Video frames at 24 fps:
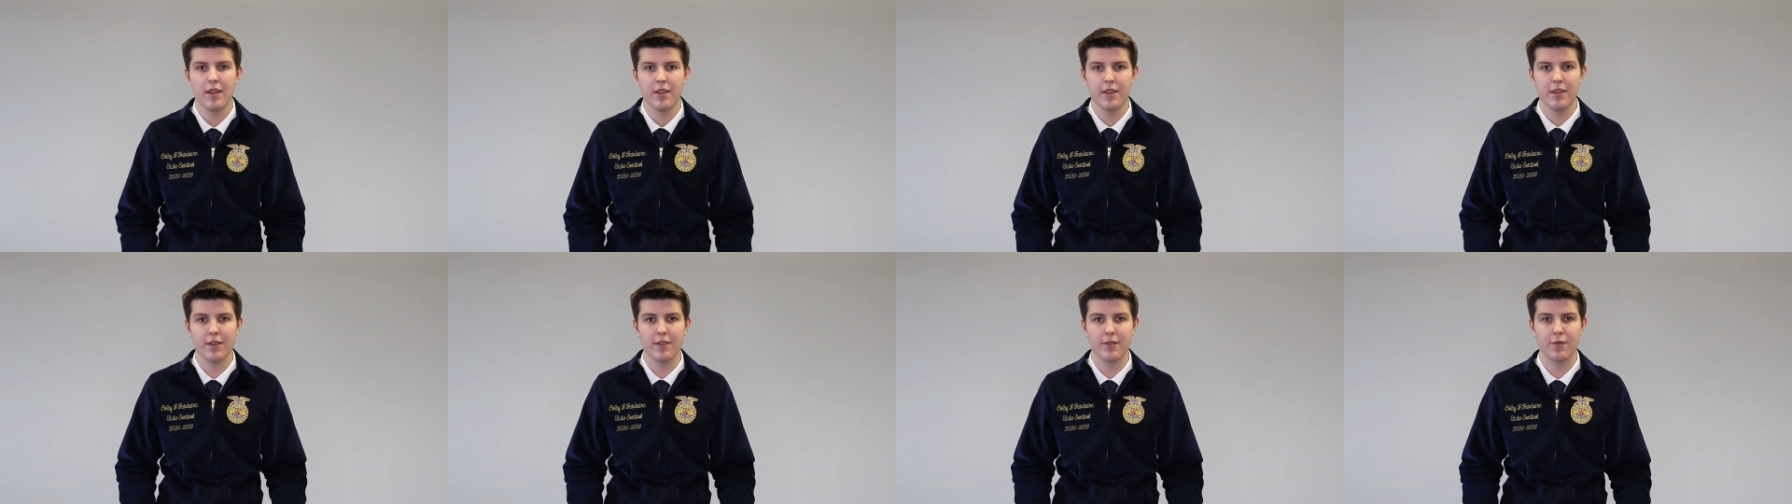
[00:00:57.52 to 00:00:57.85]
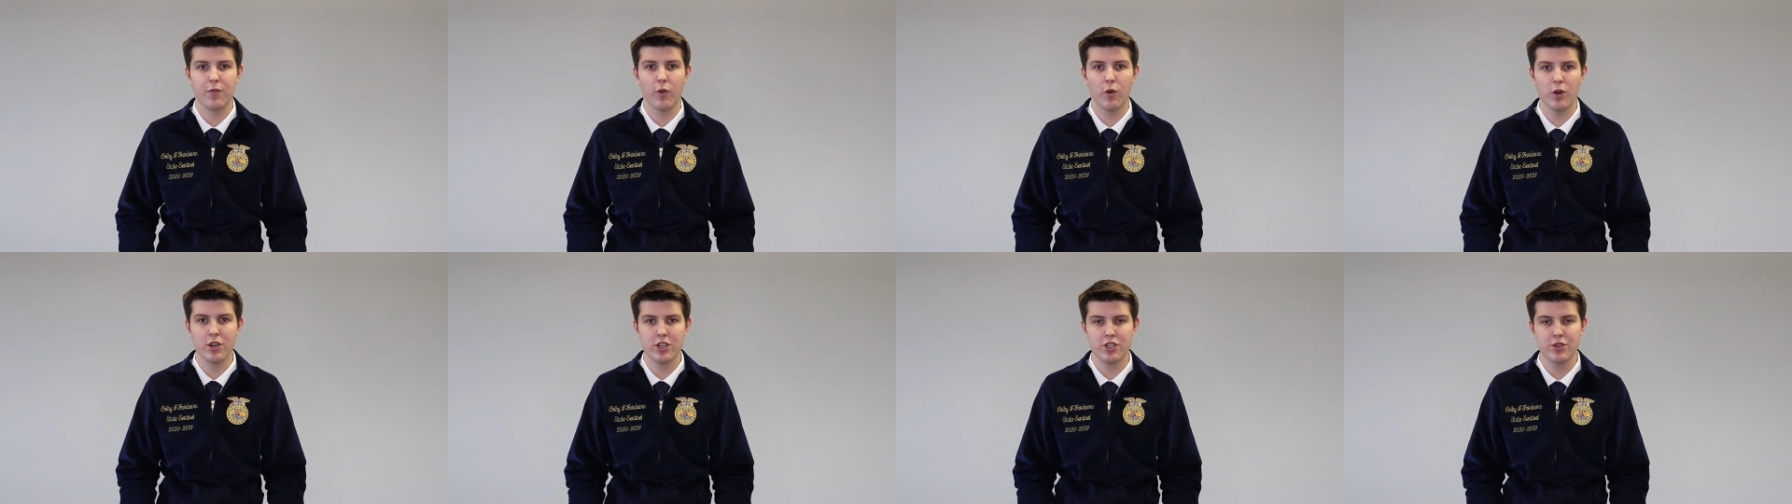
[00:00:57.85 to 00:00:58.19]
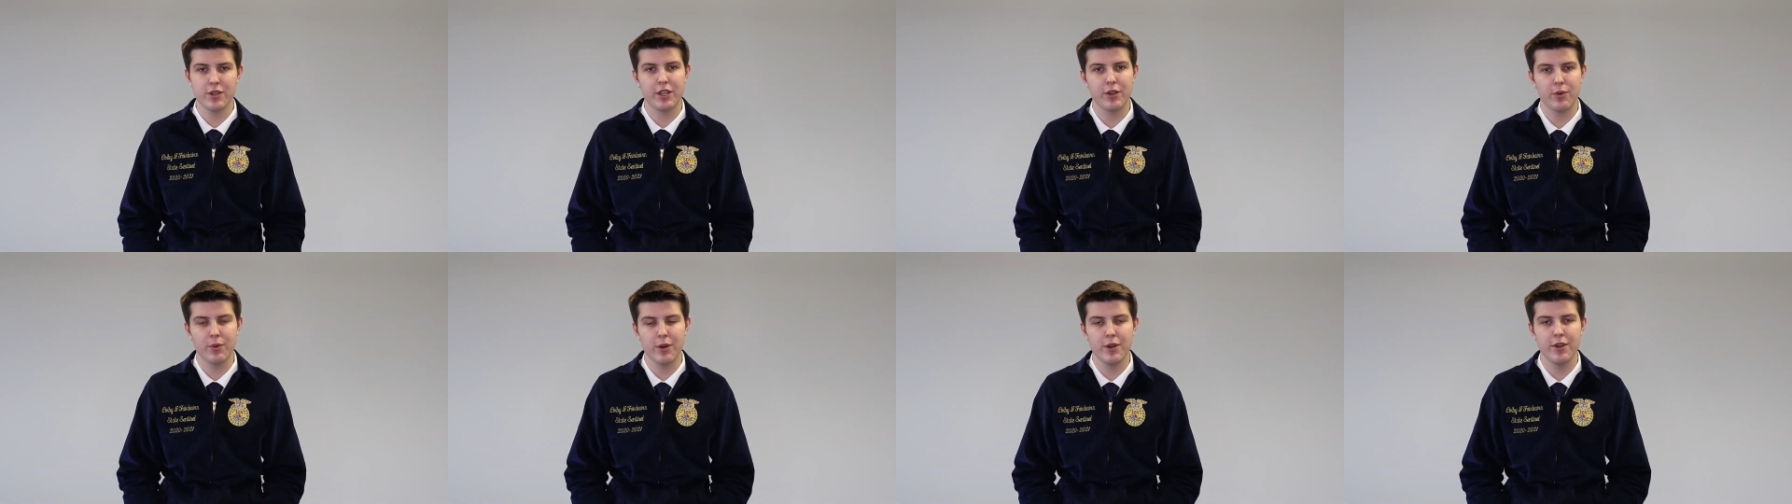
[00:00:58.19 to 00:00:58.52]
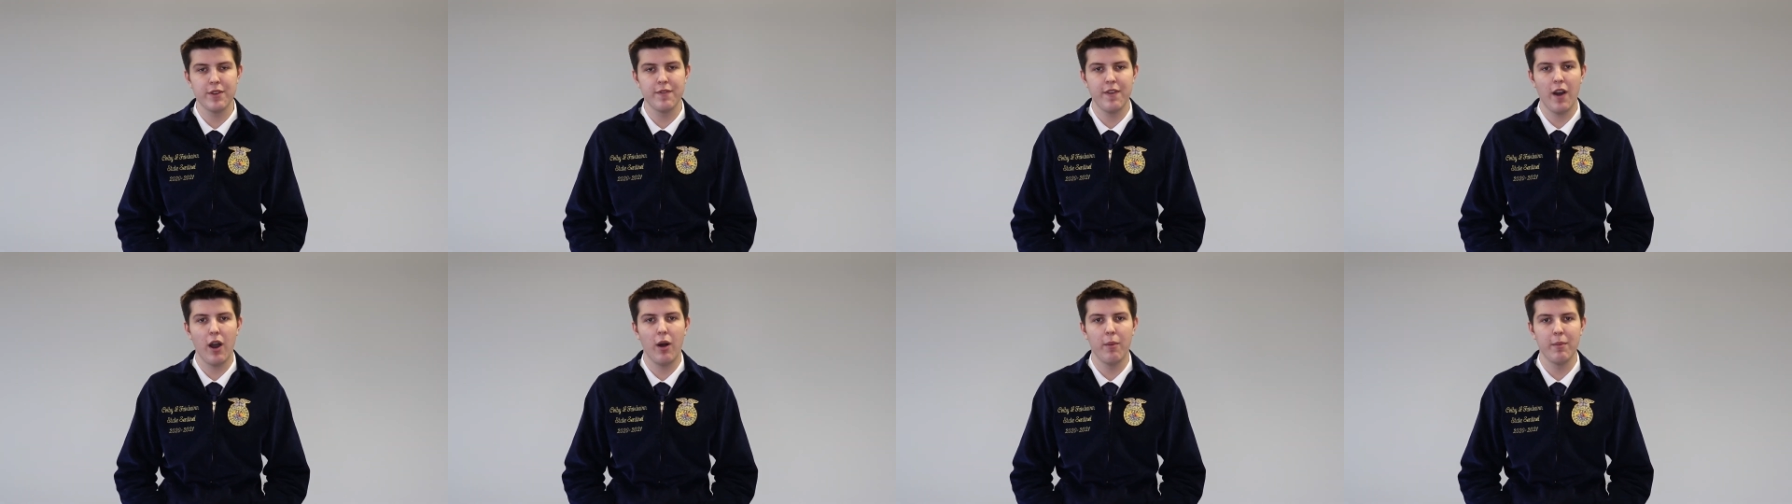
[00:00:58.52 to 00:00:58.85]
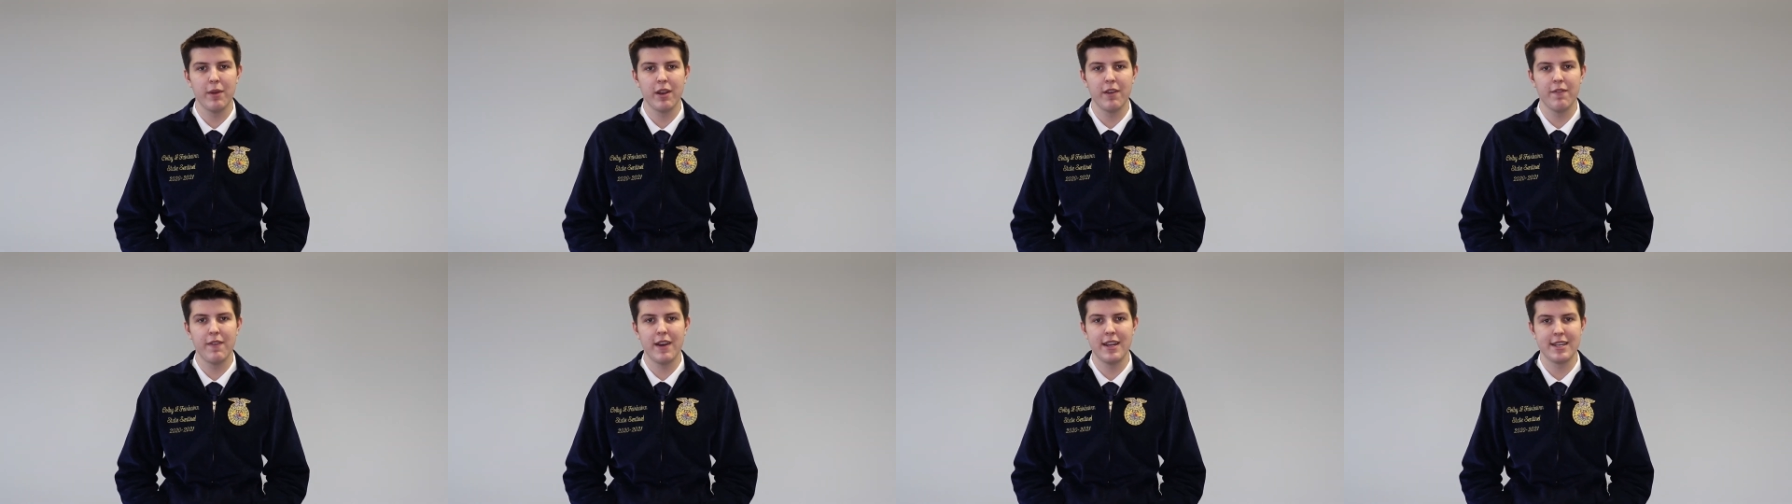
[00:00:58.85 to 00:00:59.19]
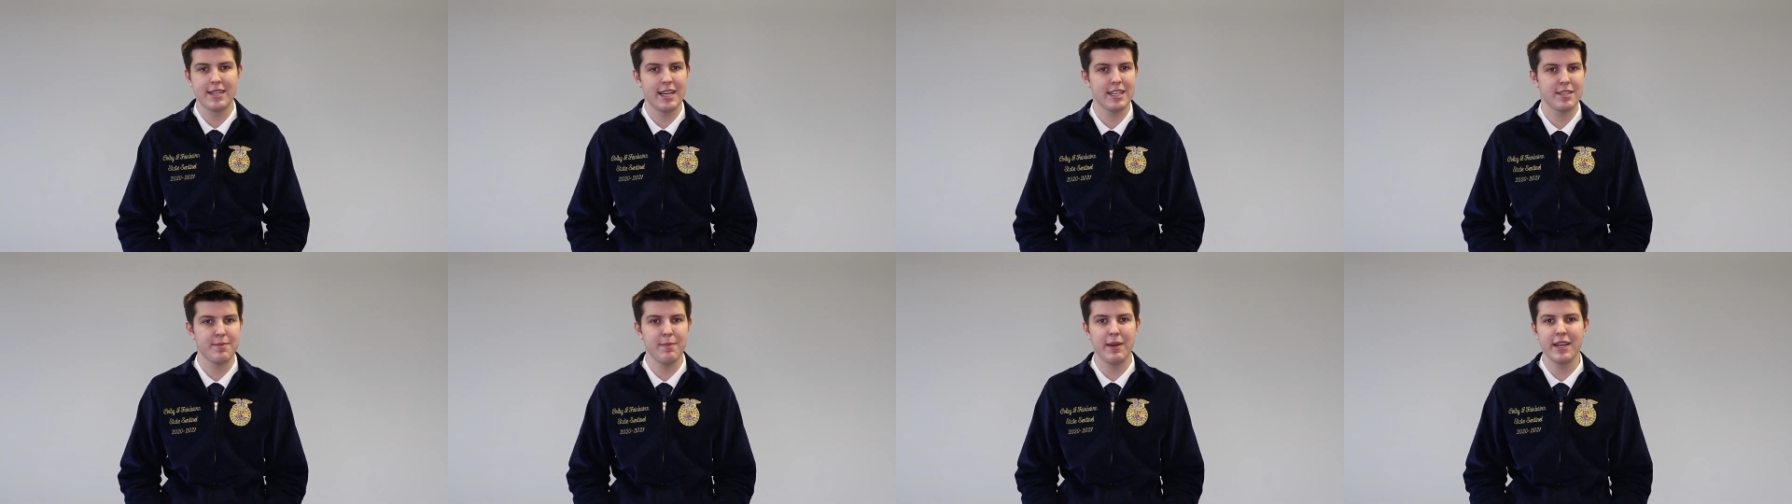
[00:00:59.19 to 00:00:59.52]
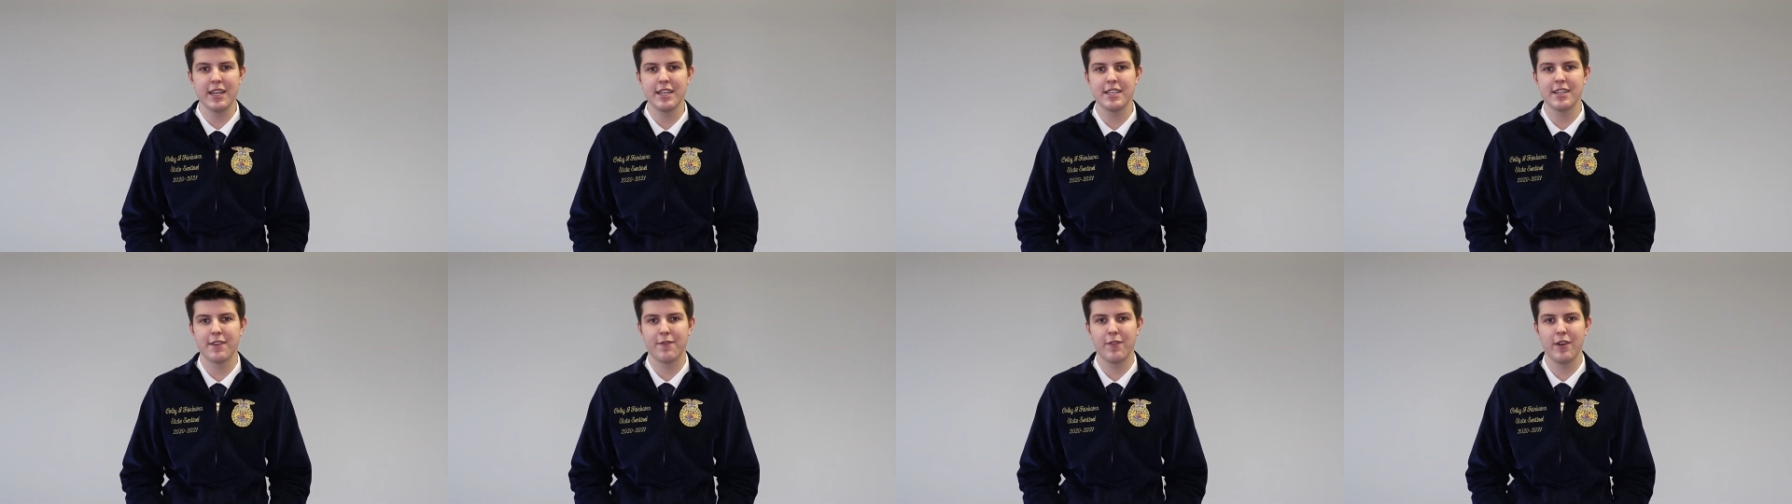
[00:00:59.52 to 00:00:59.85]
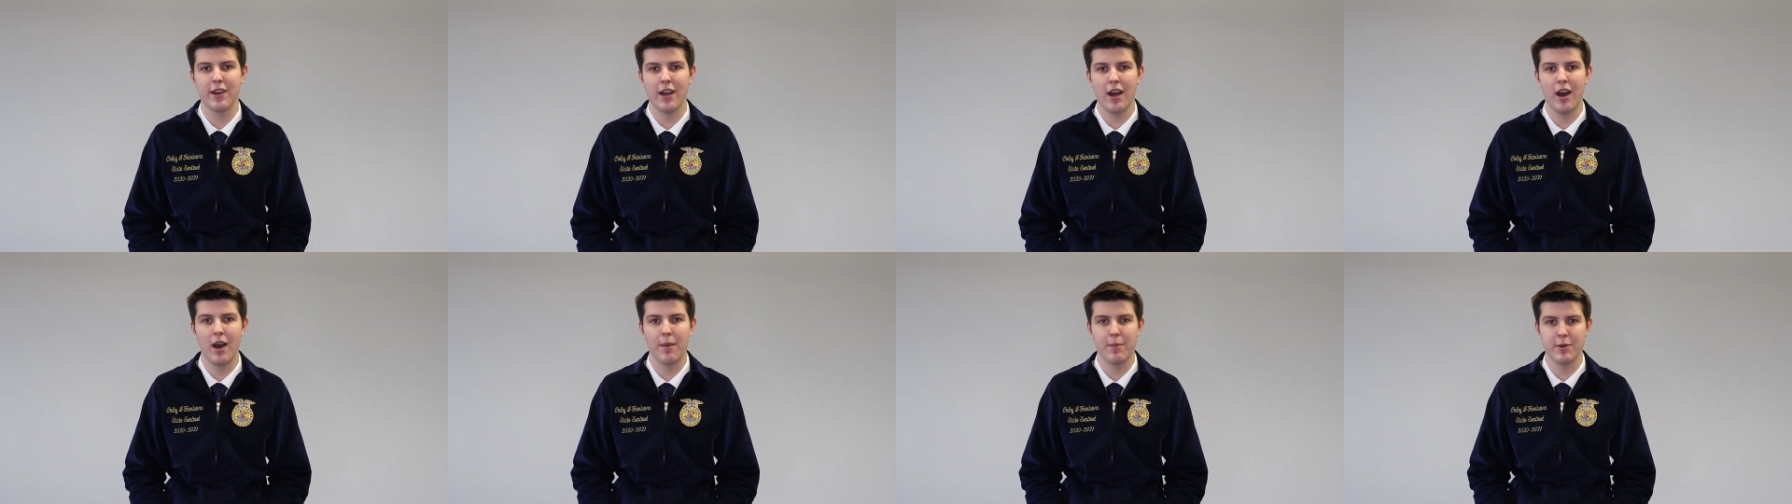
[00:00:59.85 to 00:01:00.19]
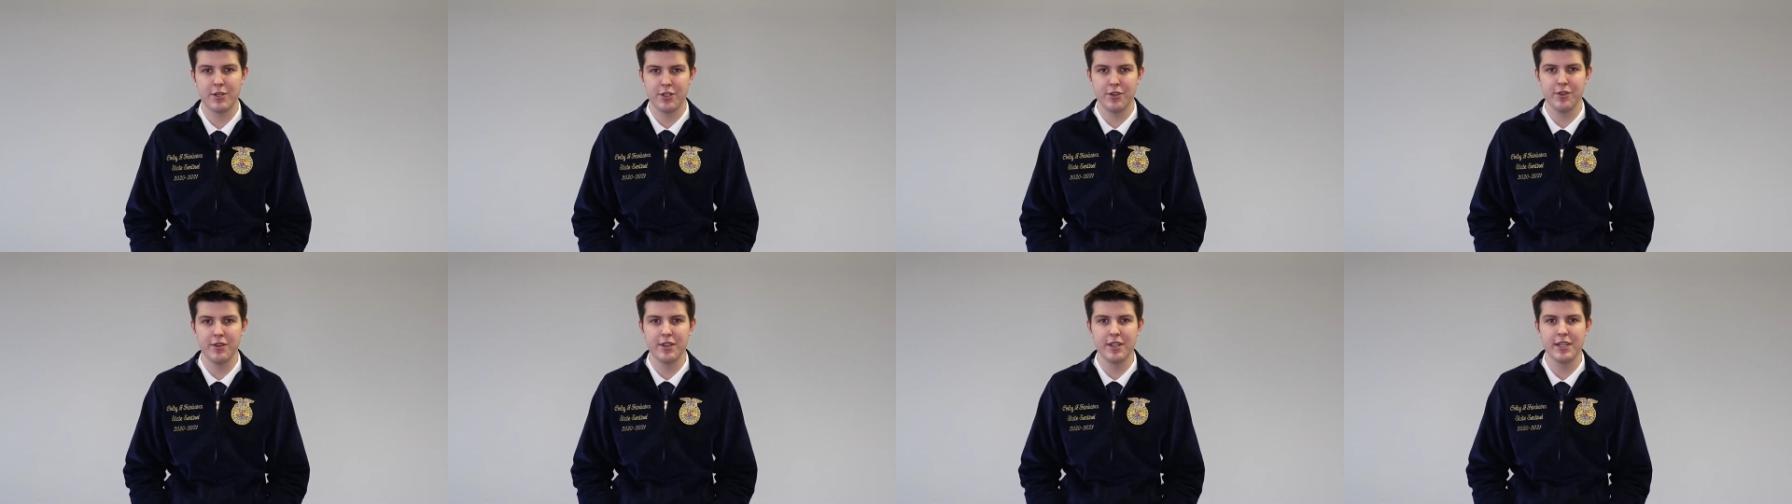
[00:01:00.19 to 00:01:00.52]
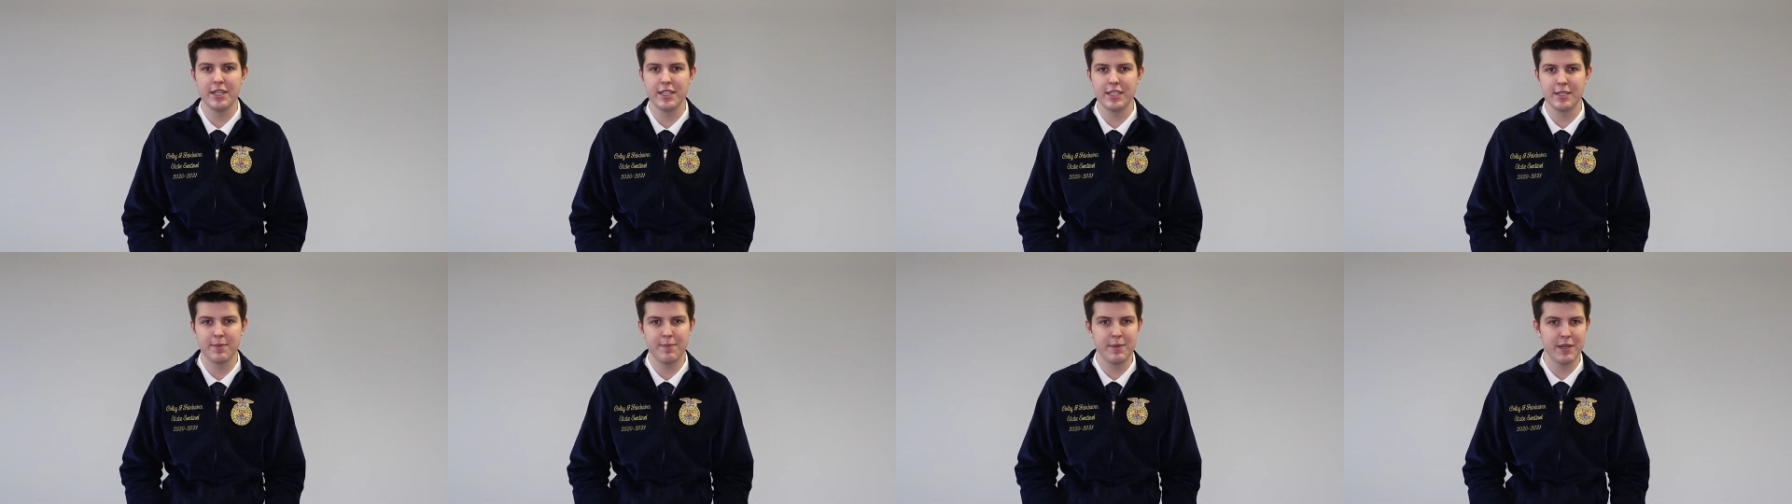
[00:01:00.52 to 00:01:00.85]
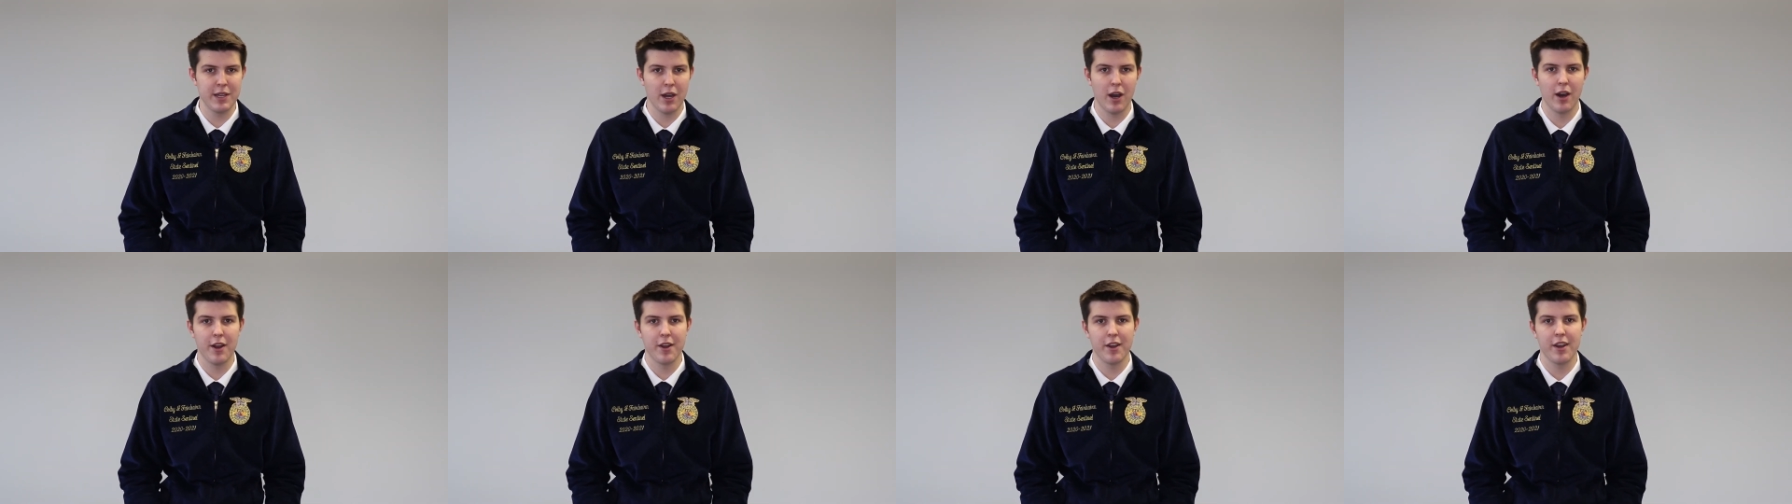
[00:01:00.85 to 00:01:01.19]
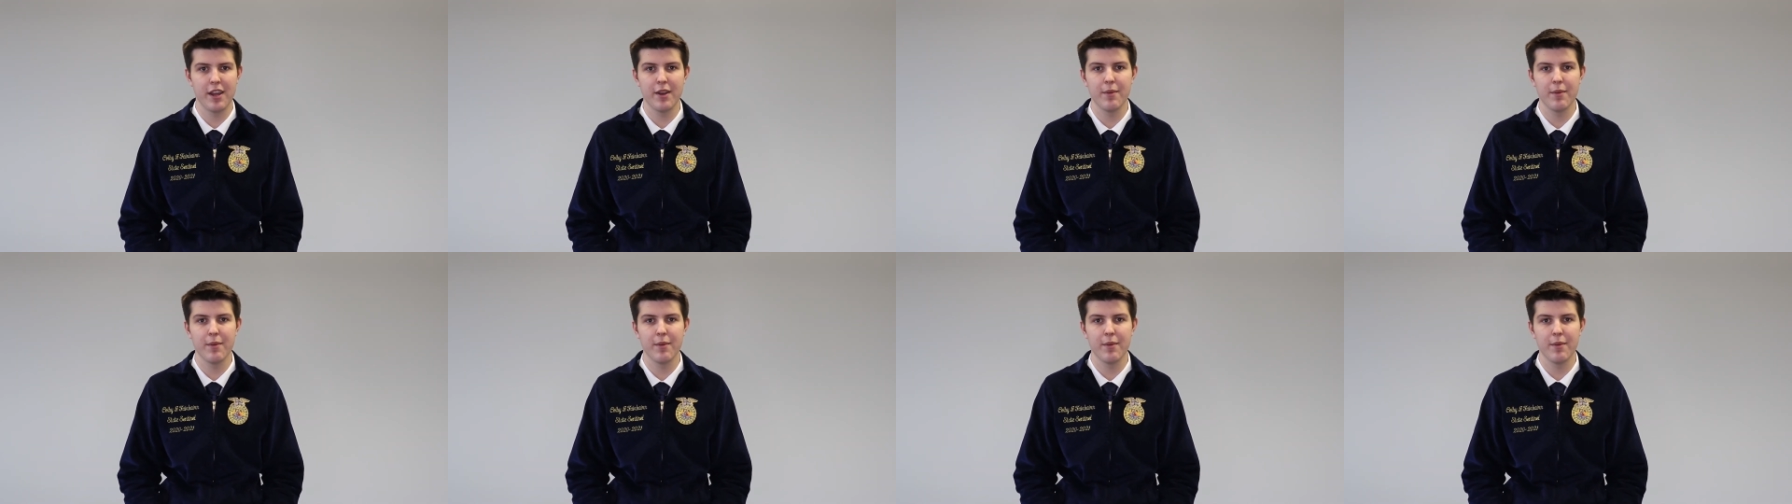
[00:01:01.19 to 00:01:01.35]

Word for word: The forestry career development event has many different opportunities beyond